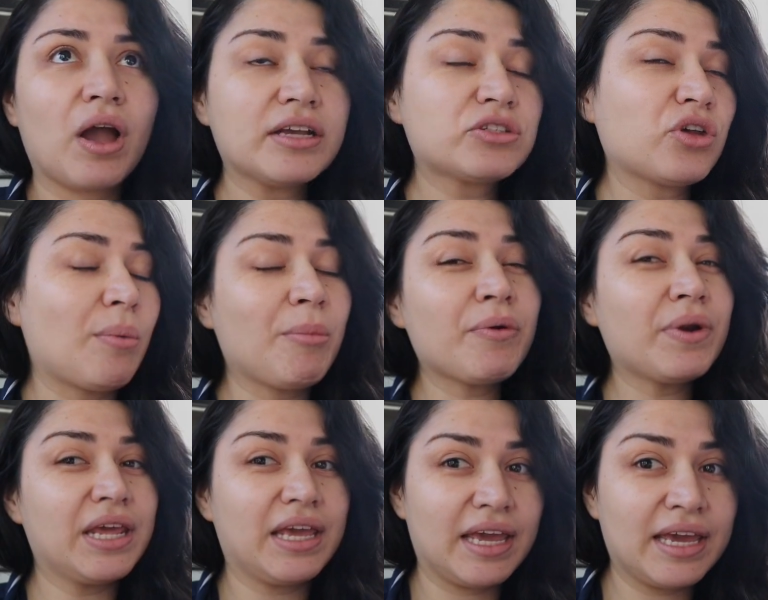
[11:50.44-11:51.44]
So I'm
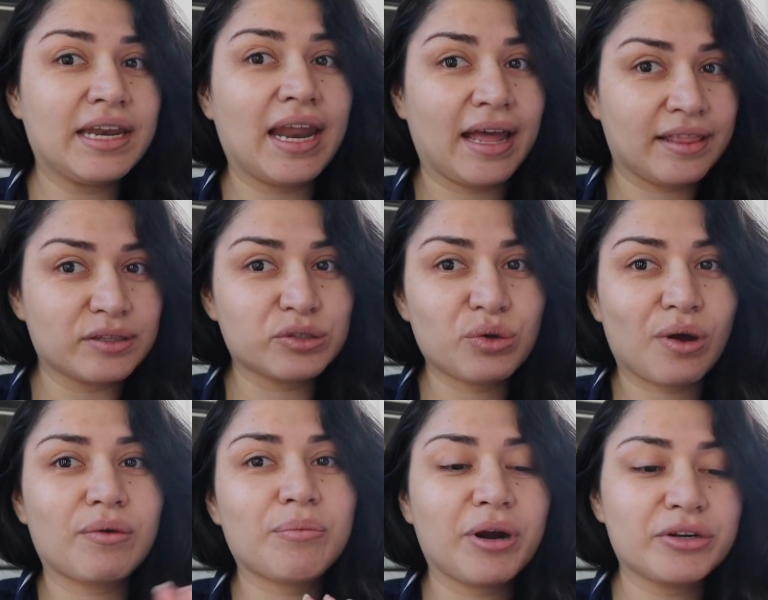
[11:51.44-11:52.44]
already in at the
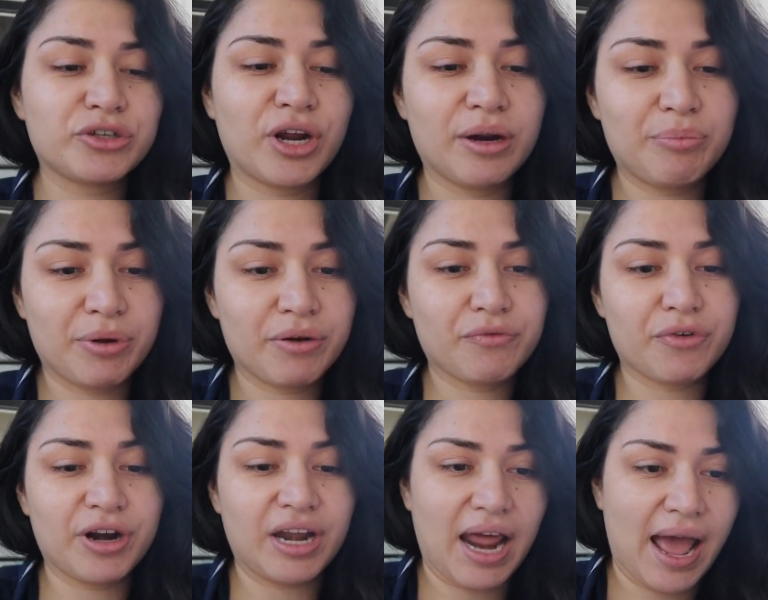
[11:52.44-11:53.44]
2-hour mark trying to put him
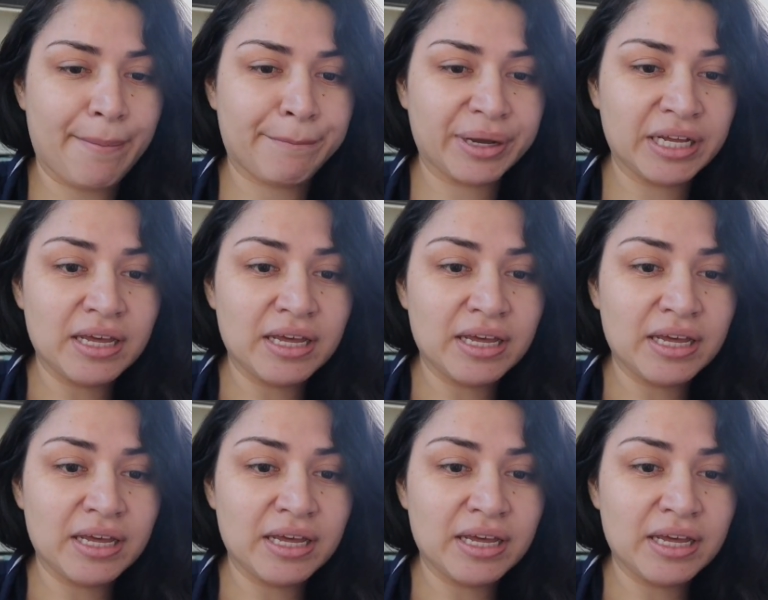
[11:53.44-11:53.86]
for a nap.